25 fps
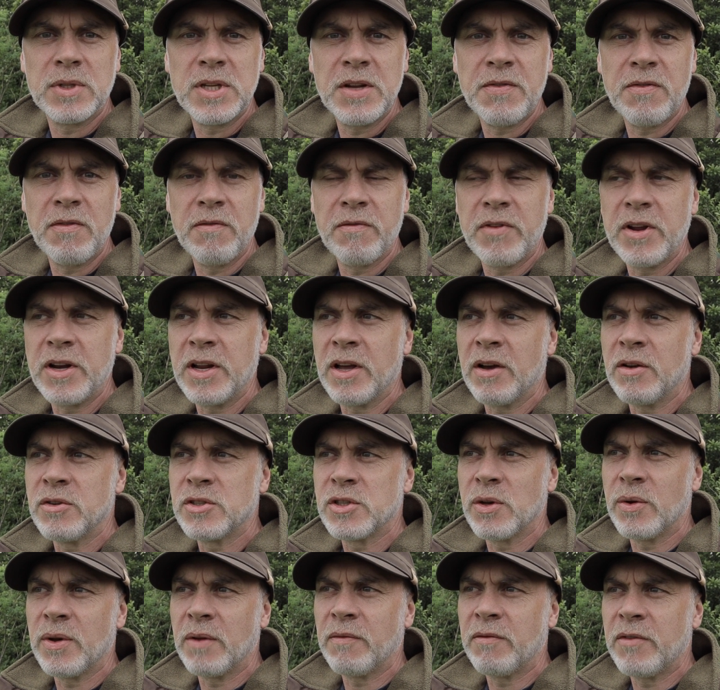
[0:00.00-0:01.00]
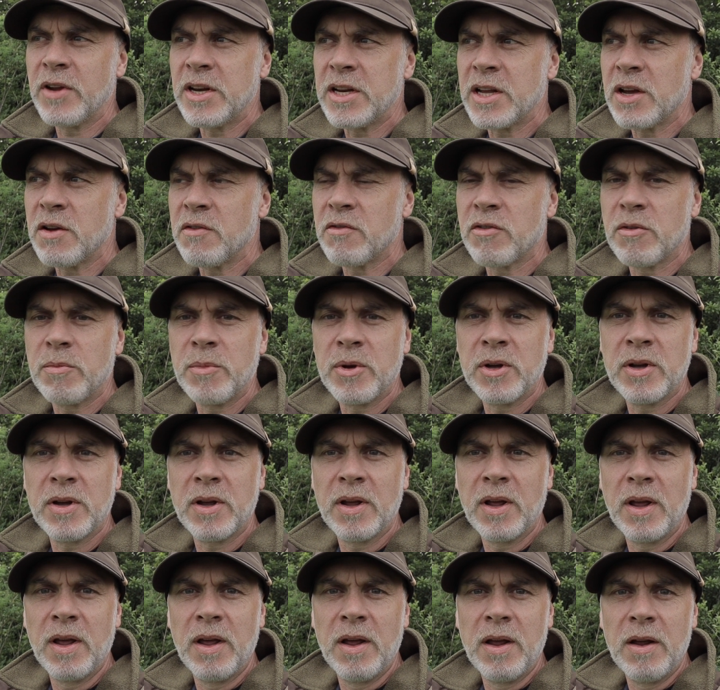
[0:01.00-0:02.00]
different videos, so a video from a
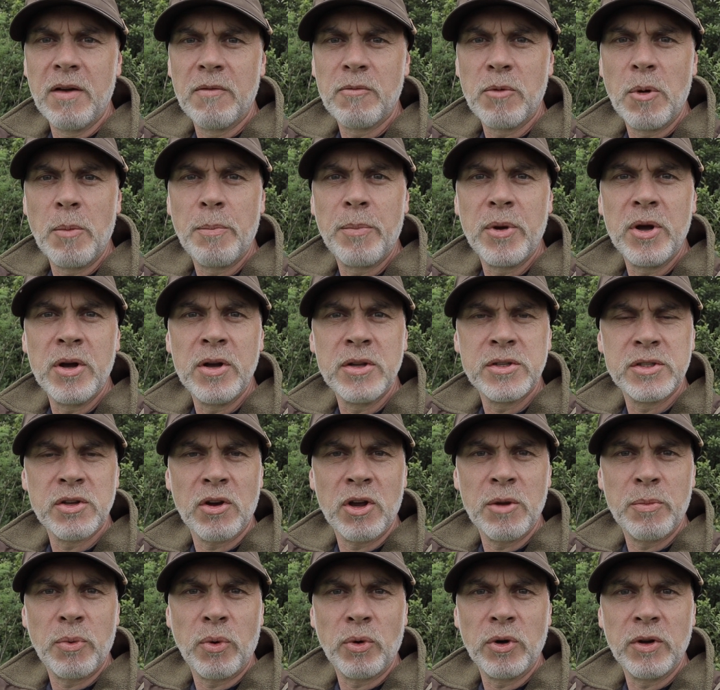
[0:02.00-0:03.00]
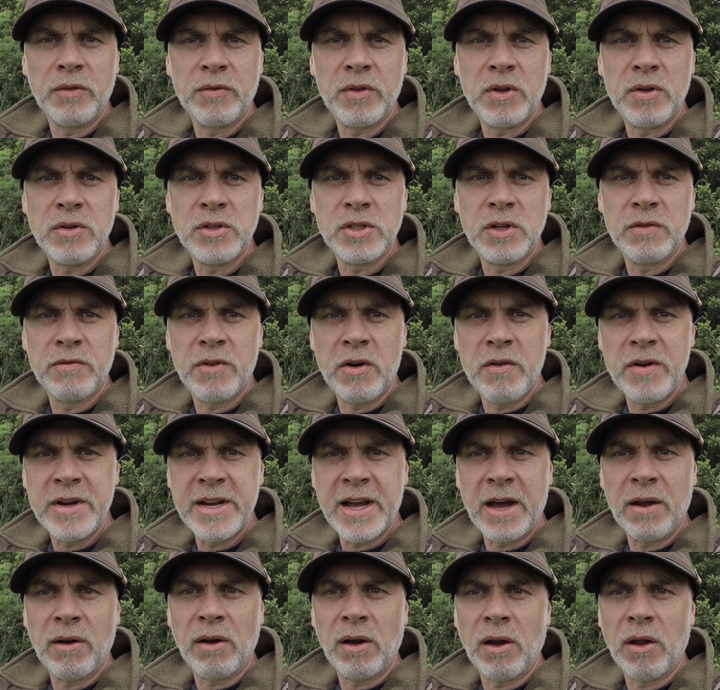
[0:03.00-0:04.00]
bird's eye point of view, so very
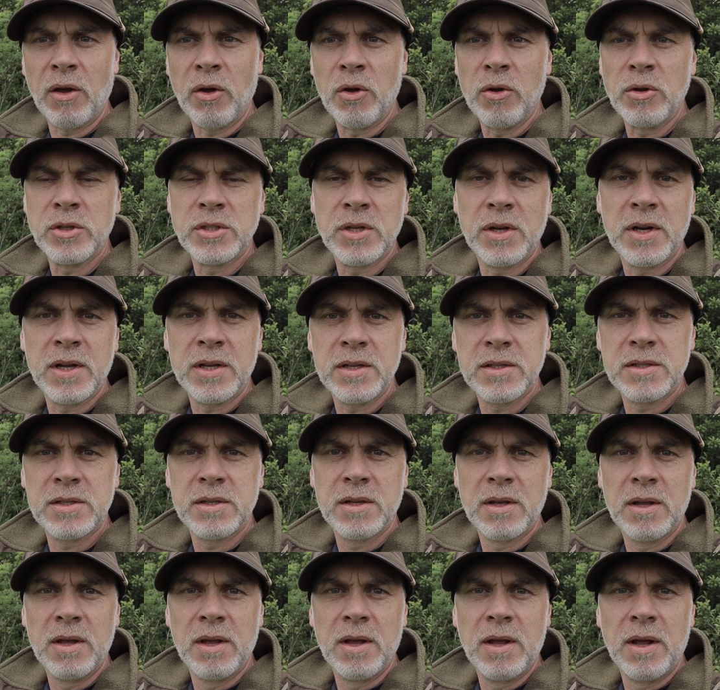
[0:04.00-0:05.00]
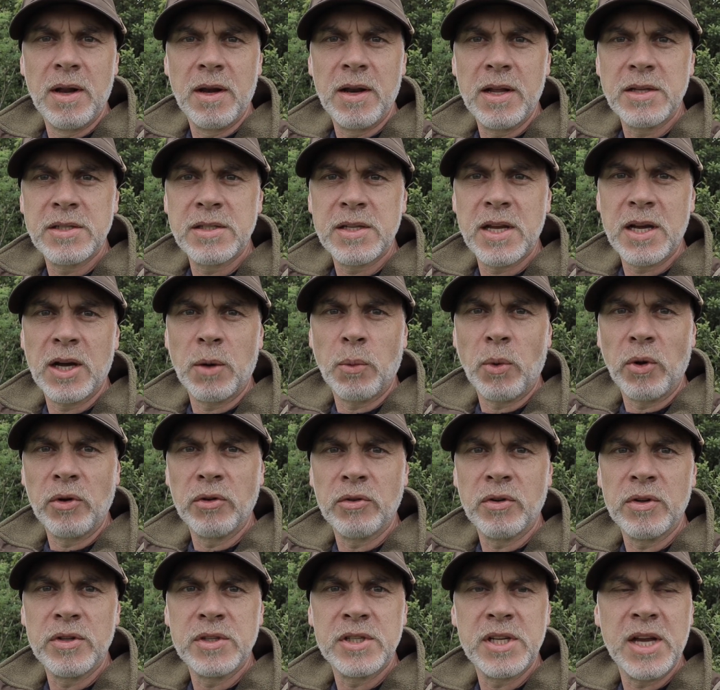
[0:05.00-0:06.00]
down low, so let's take a
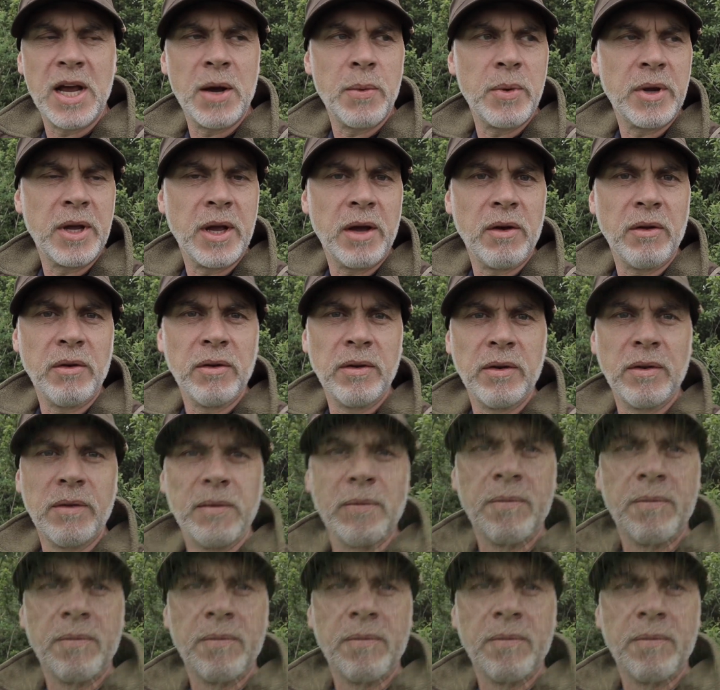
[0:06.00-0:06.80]
wander and see how we get on.